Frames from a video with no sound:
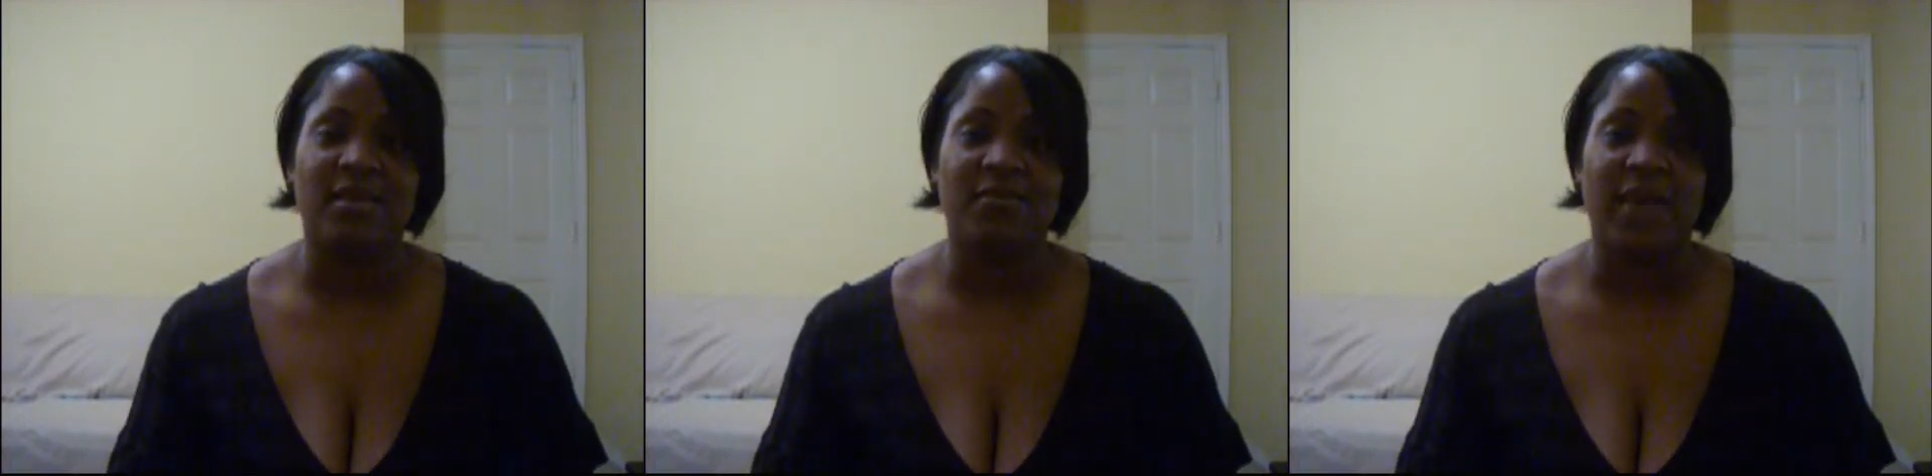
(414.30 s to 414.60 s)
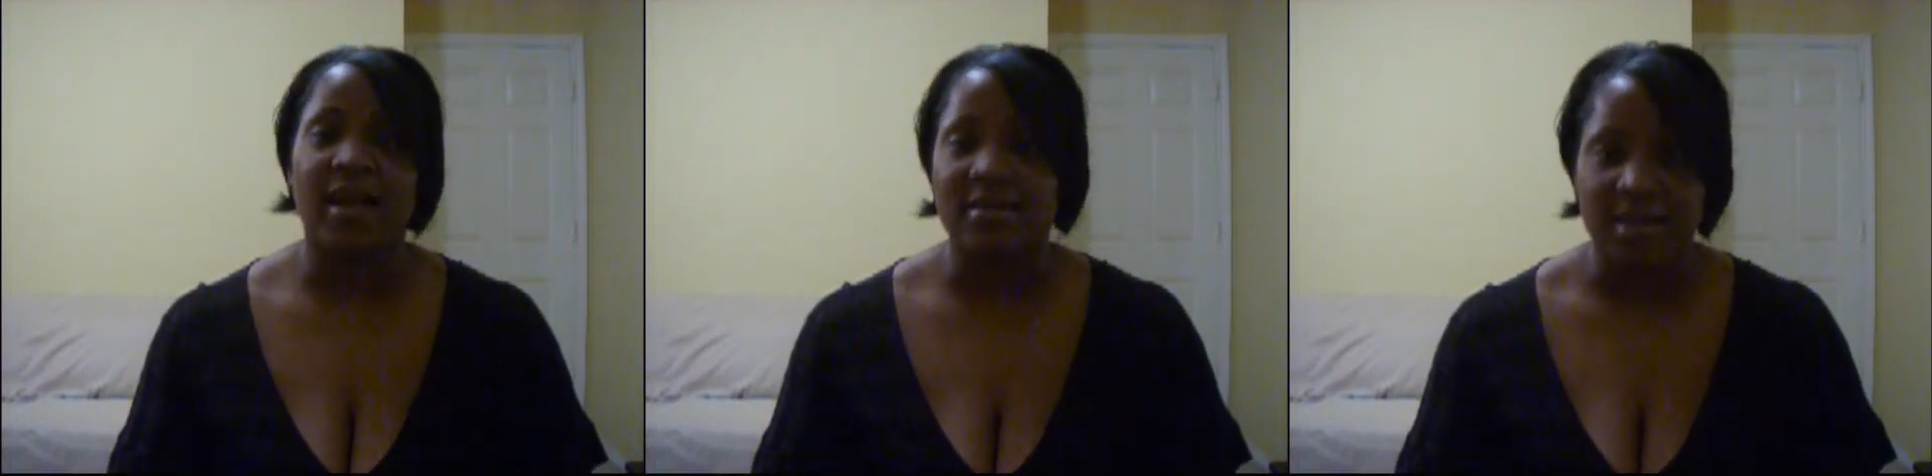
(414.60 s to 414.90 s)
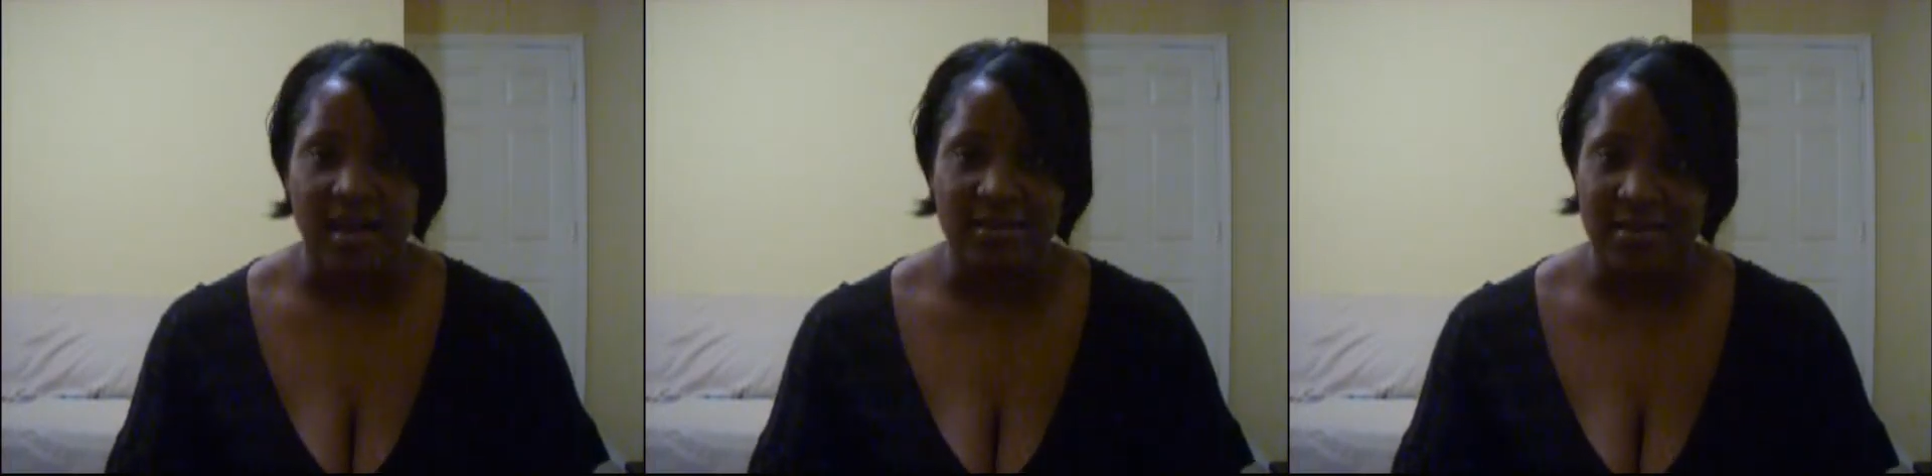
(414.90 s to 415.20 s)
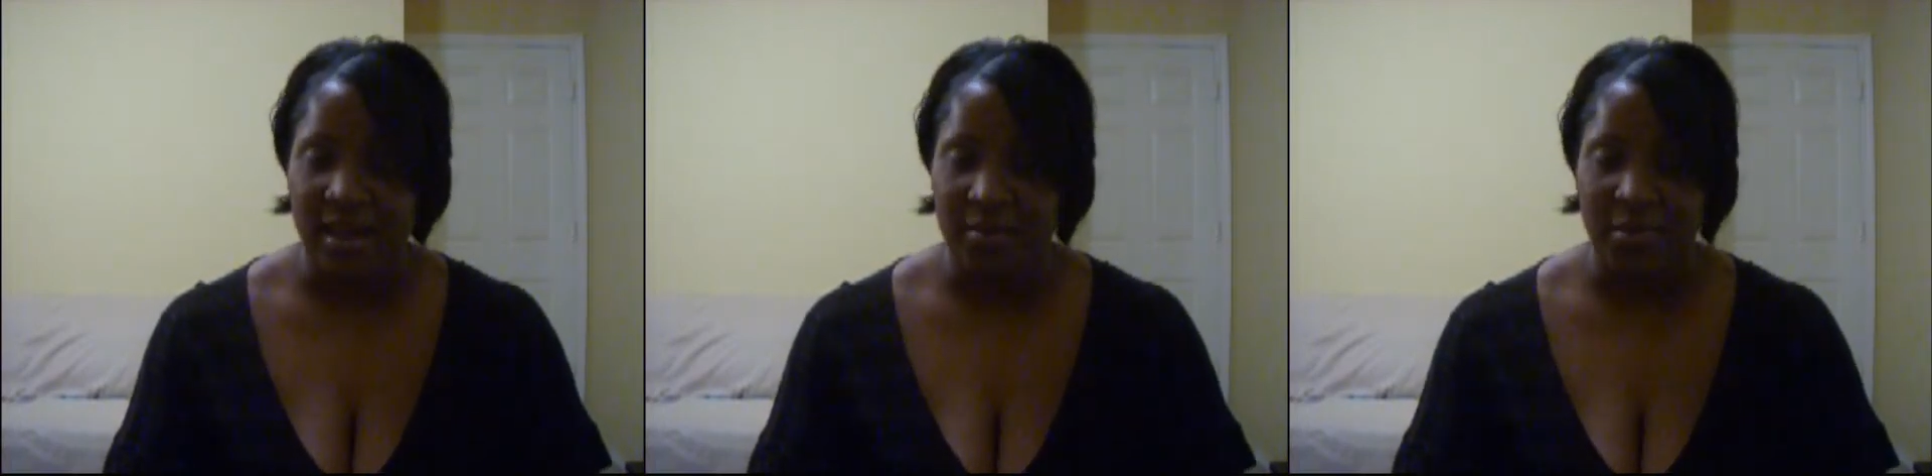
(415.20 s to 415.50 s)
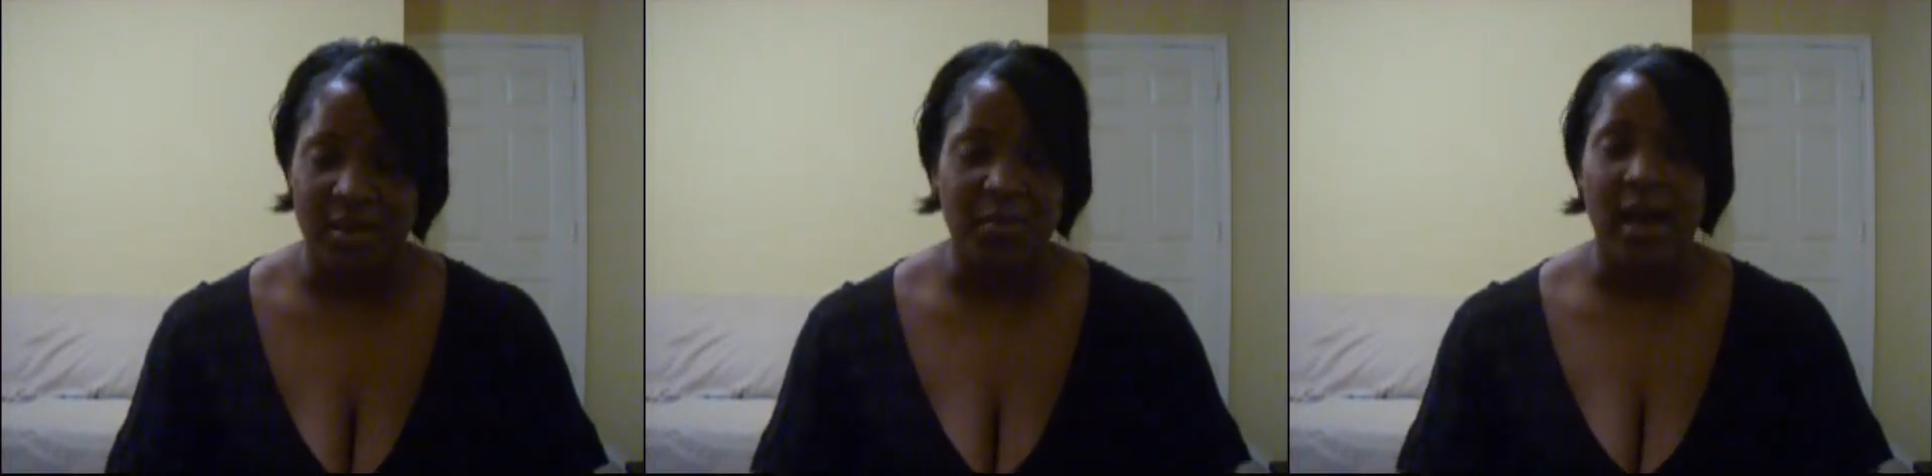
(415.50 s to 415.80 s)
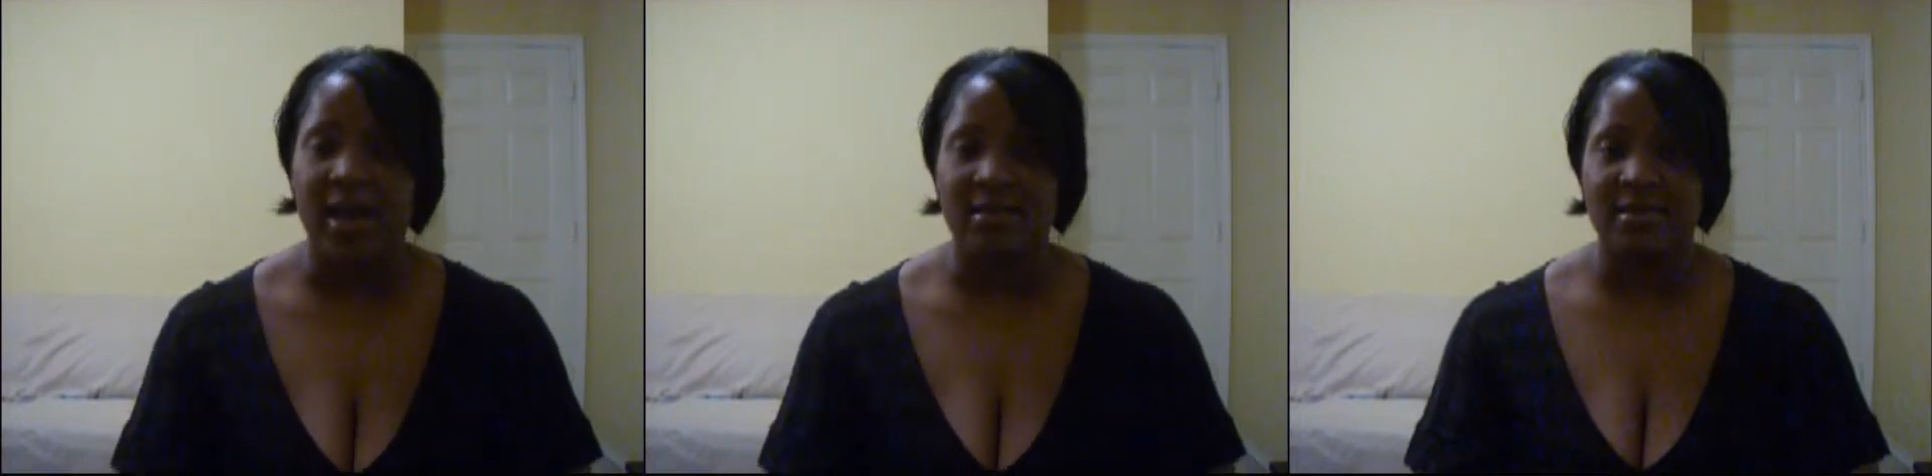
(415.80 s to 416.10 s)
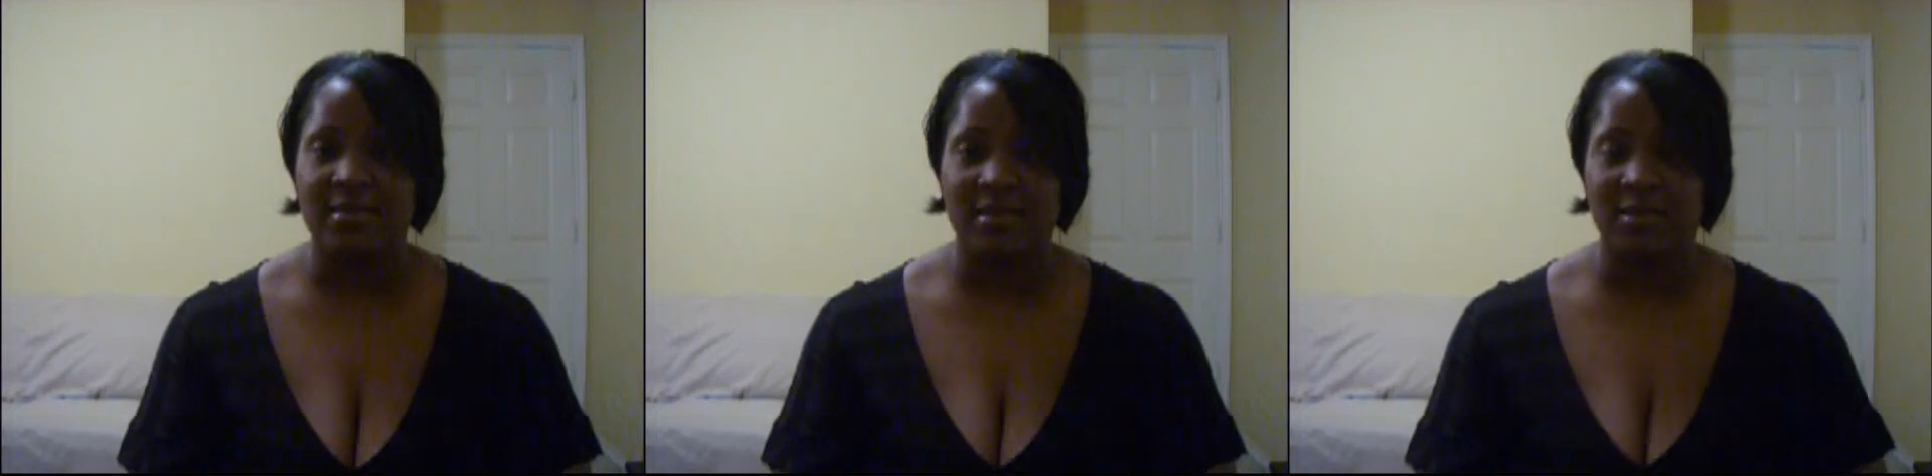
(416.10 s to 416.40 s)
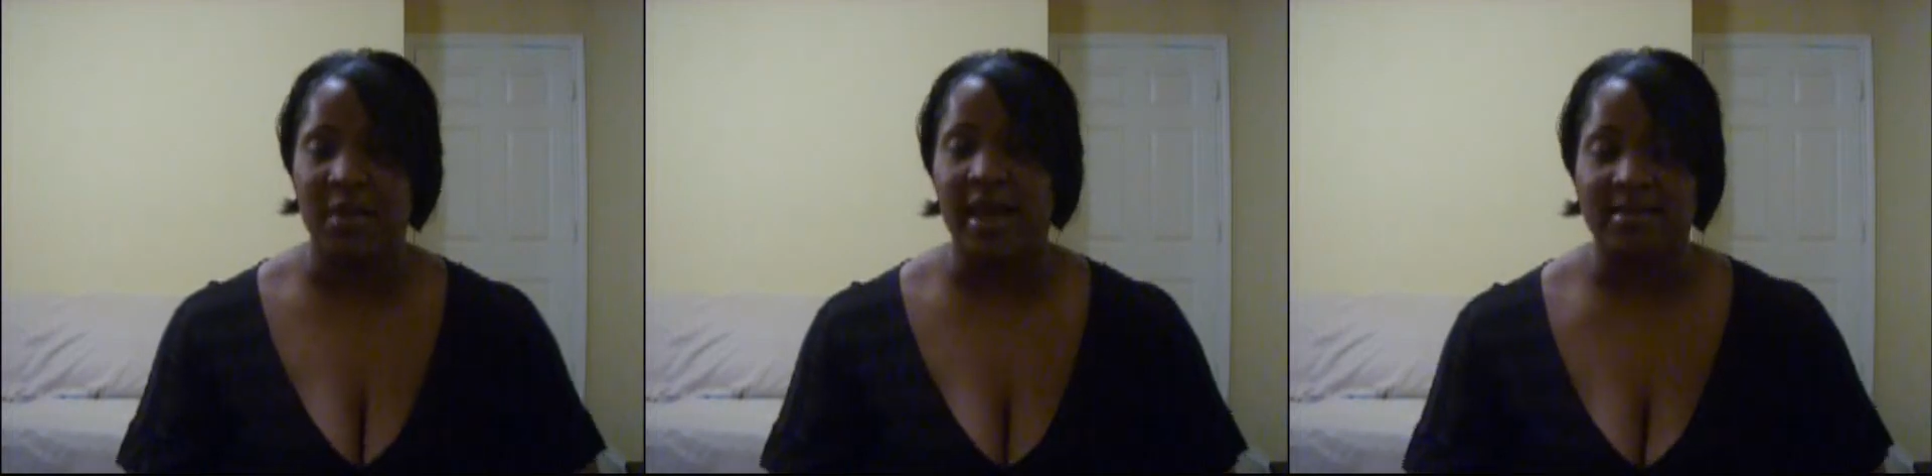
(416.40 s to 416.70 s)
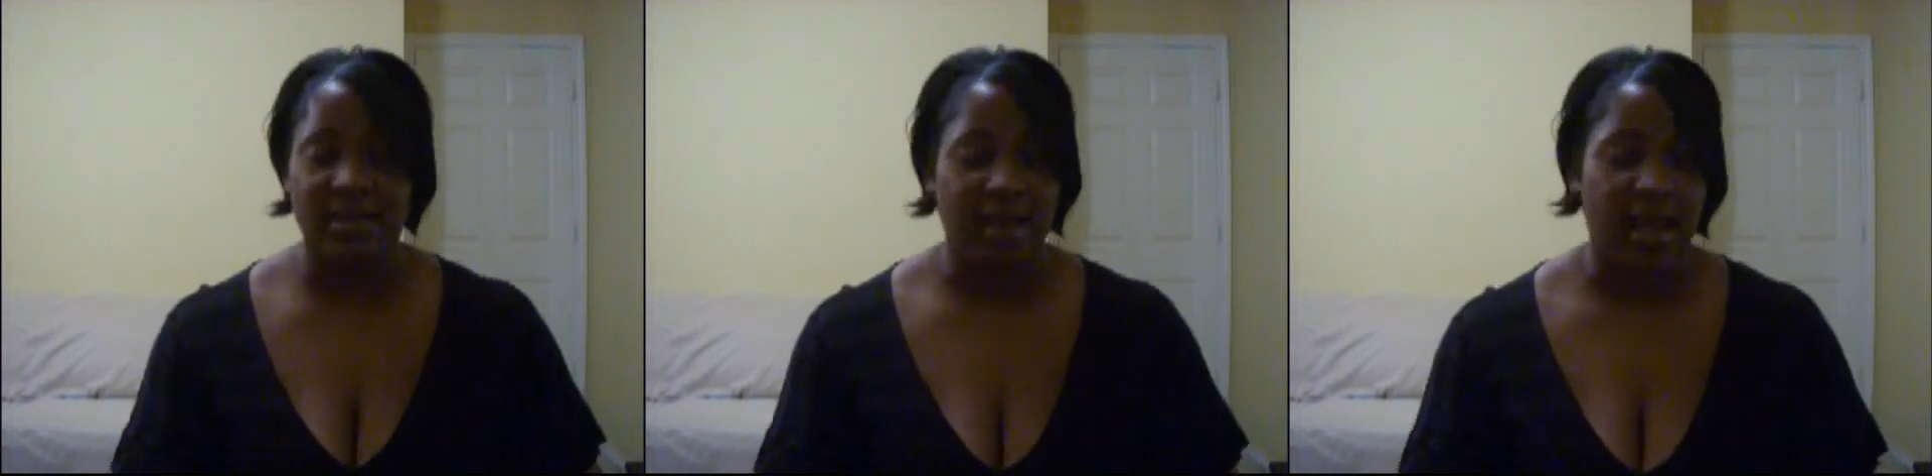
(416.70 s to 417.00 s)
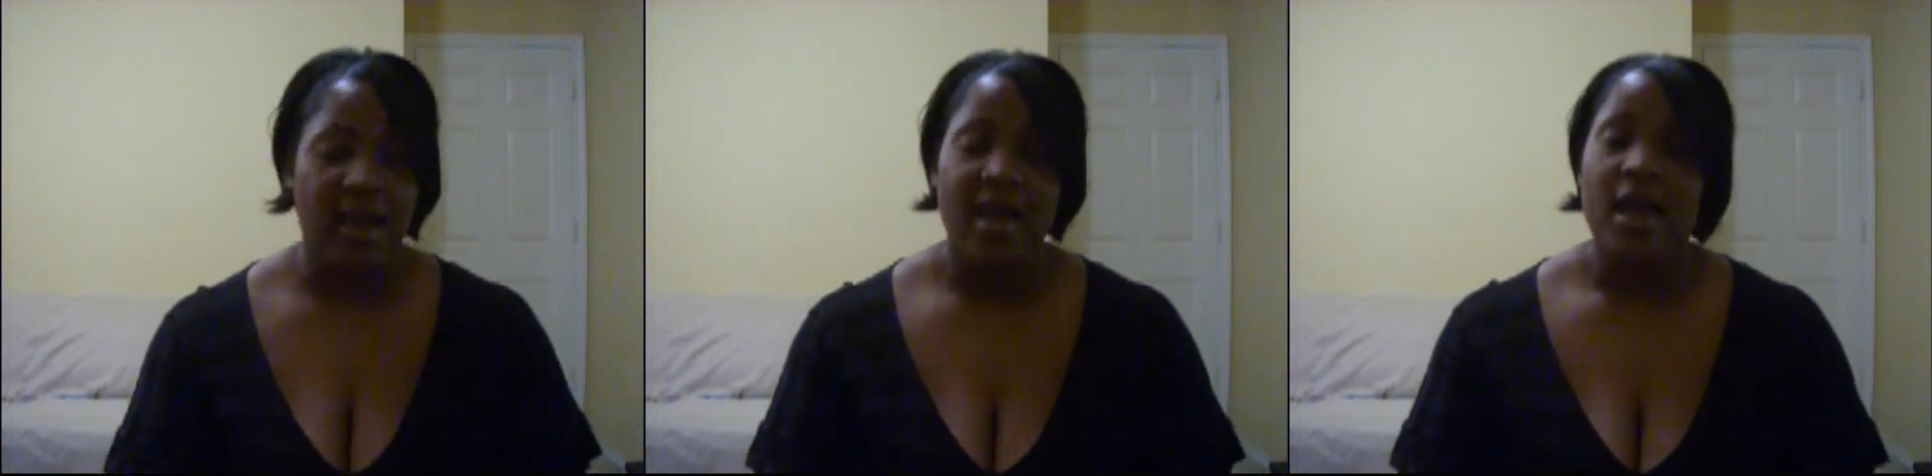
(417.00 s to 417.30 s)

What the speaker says: Valentine's Day being this past Sunday.